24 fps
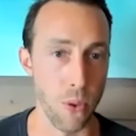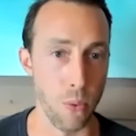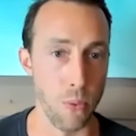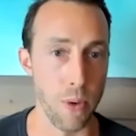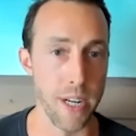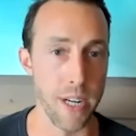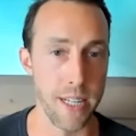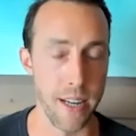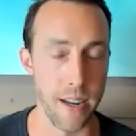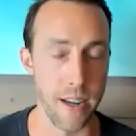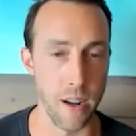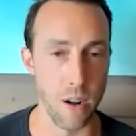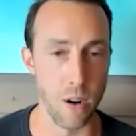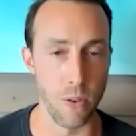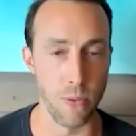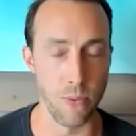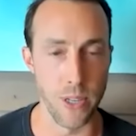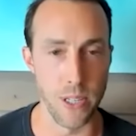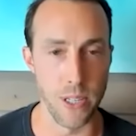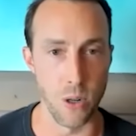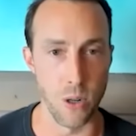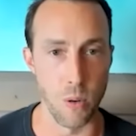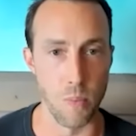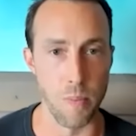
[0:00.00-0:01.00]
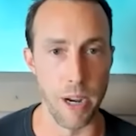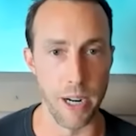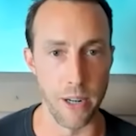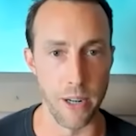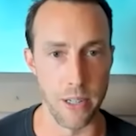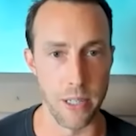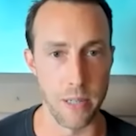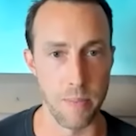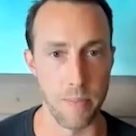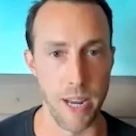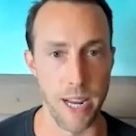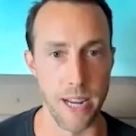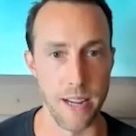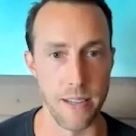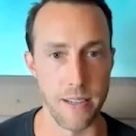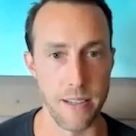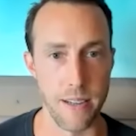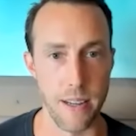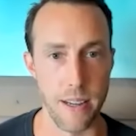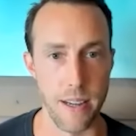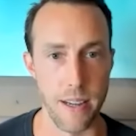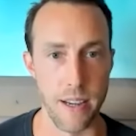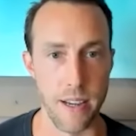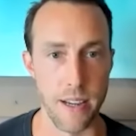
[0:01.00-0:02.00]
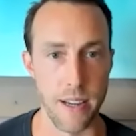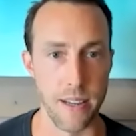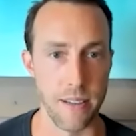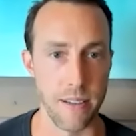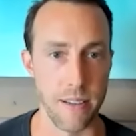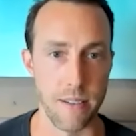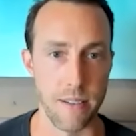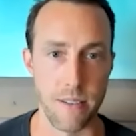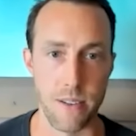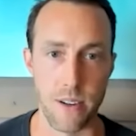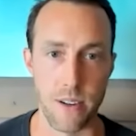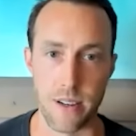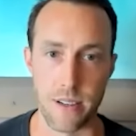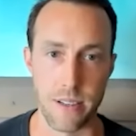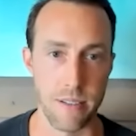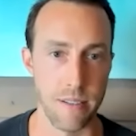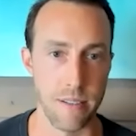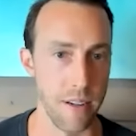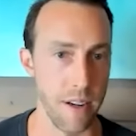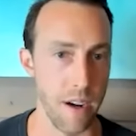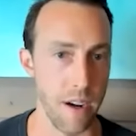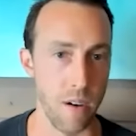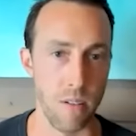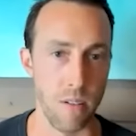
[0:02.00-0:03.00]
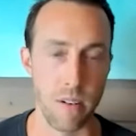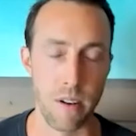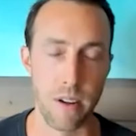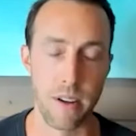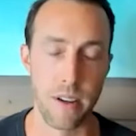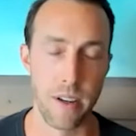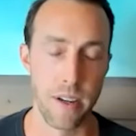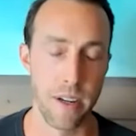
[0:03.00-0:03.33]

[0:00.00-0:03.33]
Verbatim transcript: the retail physical metal space is just, you know,